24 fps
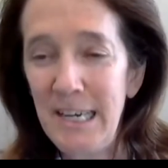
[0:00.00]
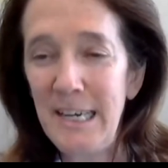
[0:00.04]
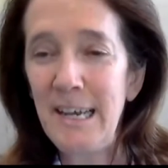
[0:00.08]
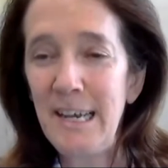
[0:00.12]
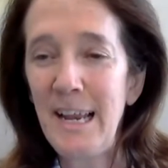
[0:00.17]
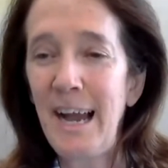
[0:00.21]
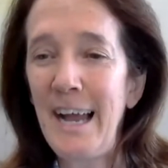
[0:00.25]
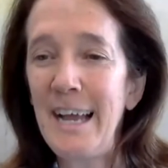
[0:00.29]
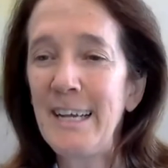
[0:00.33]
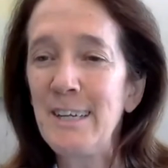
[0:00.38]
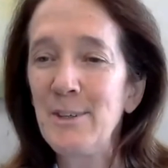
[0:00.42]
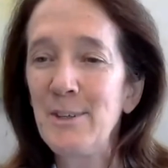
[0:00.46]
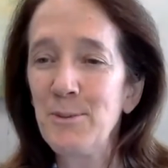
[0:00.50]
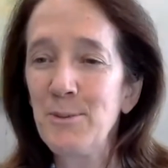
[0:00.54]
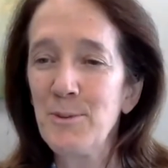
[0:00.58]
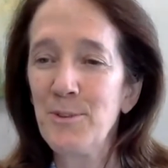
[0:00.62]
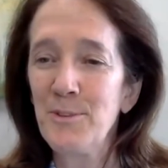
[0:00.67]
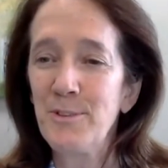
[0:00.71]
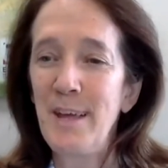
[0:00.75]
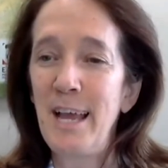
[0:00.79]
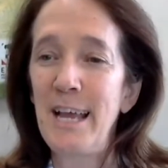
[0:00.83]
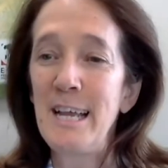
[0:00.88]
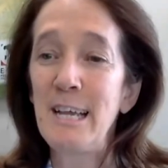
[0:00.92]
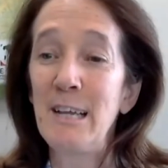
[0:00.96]
like to
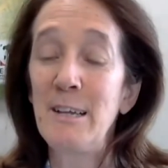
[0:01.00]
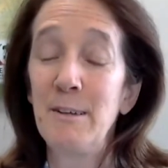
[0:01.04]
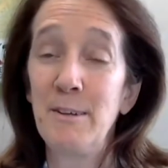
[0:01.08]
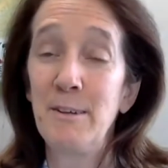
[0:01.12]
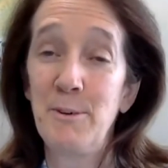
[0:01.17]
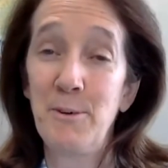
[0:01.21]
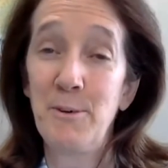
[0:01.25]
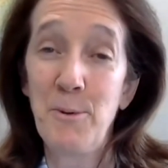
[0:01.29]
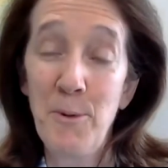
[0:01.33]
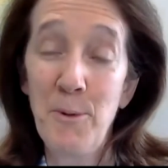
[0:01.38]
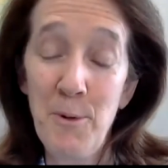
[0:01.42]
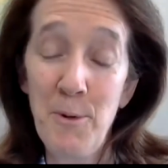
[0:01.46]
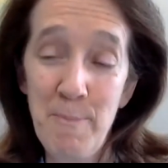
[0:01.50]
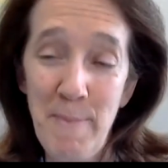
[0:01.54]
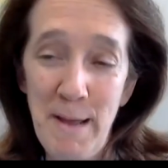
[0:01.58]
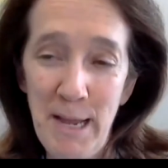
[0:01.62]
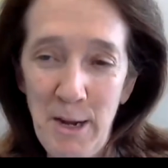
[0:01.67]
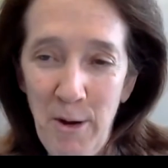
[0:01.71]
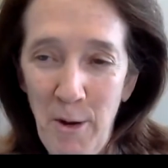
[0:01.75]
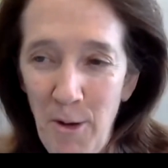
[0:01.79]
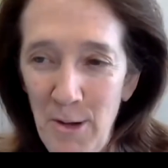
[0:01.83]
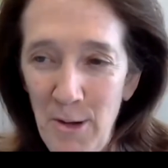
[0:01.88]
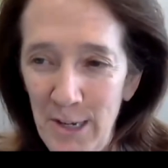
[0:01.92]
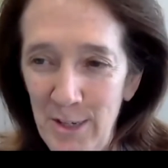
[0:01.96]
thank all my
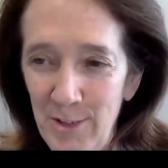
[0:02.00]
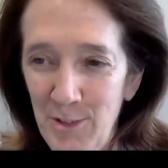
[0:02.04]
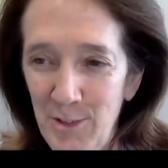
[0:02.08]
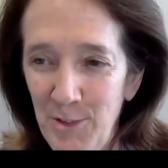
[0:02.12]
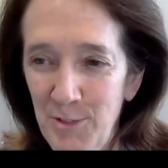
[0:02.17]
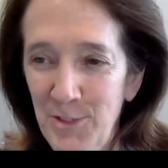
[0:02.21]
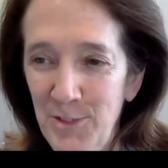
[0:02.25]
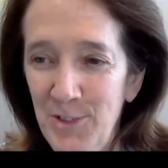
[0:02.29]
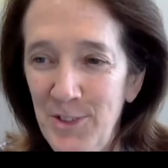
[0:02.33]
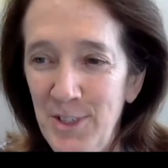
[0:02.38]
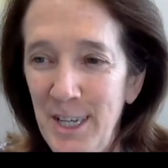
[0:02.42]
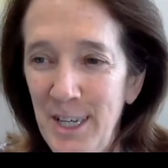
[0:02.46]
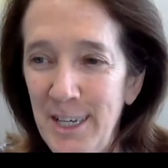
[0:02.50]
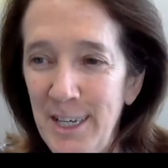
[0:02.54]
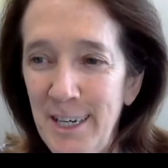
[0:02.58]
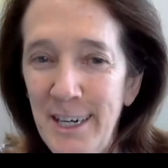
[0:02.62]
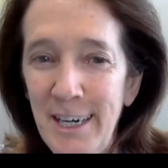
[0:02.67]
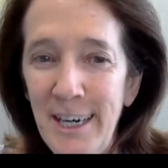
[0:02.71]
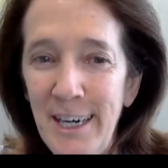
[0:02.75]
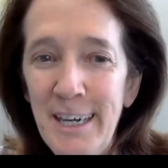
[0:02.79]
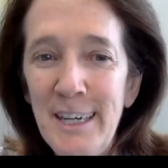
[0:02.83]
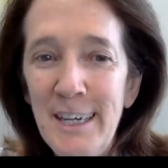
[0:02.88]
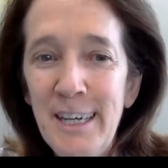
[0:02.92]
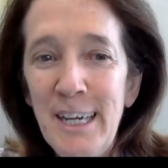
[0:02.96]
colleagues of
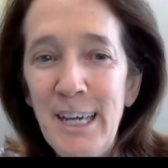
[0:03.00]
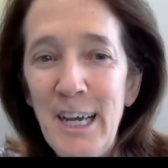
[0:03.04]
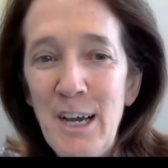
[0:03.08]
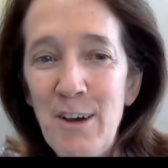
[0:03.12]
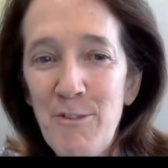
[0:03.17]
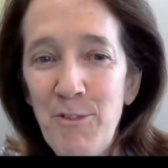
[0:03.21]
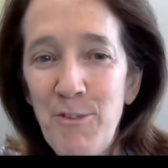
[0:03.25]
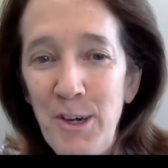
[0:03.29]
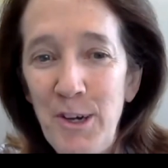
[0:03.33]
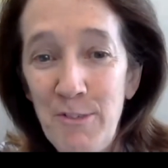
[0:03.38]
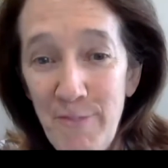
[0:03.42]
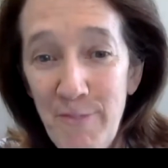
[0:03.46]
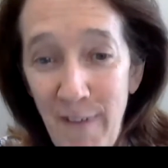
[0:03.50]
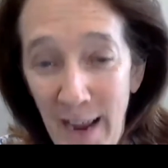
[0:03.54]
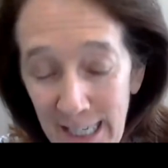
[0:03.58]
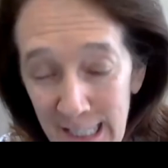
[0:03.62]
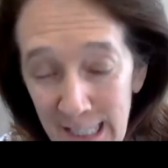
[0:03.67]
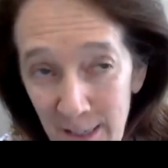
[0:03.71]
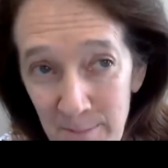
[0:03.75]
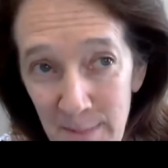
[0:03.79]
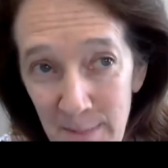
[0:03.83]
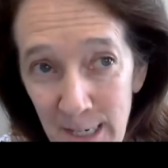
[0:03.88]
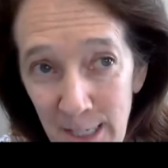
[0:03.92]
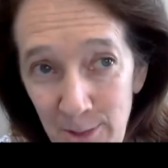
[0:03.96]
CNR for
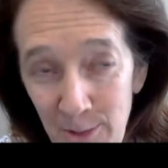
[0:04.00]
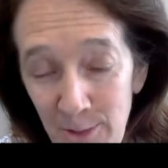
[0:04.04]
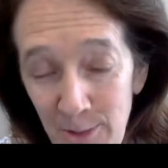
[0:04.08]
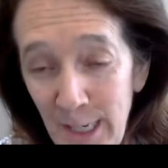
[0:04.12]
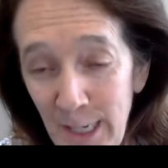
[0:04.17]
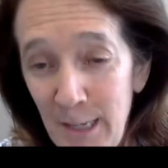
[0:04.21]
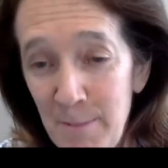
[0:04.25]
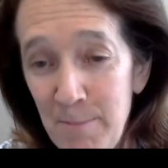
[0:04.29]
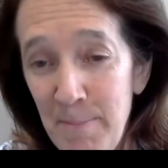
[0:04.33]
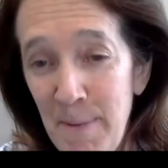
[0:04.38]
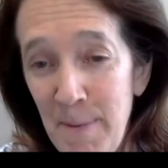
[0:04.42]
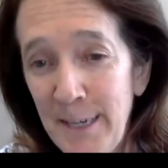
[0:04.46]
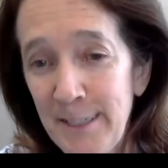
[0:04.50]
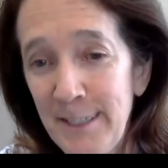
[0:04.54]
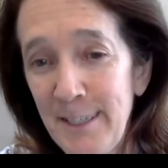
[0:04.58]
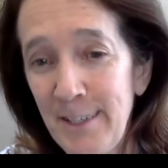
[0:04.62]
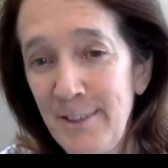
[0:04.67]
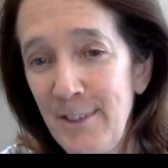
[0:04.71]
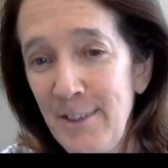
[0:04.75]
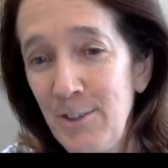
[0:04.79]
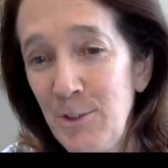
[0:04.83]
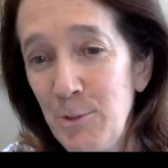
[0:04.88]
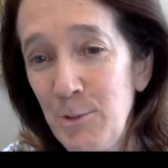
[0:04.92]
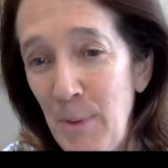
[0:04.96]
inviting me to take part
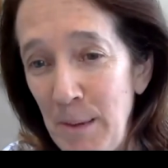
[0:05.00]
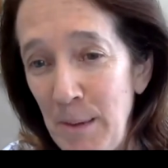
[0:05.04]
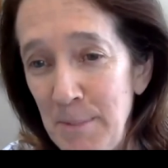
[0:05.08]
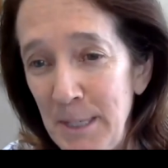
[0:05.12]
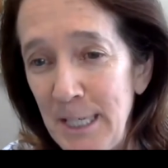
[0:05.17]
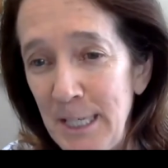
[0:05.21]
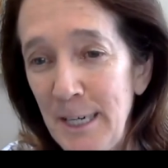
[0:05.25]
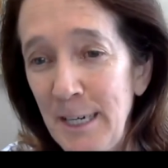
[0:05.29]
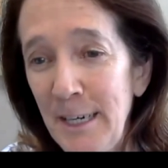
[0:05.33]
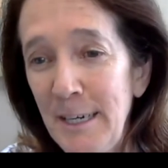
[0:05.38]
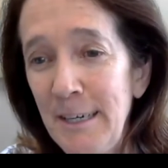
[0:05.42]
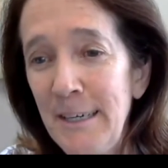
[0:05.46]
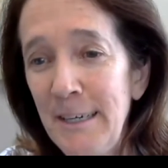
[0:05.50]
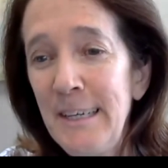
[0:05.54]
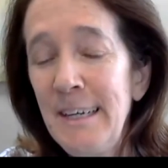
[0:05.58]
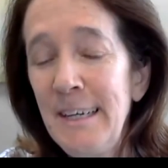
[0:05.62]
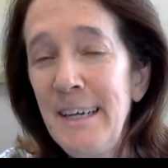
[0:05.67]
of this webinar.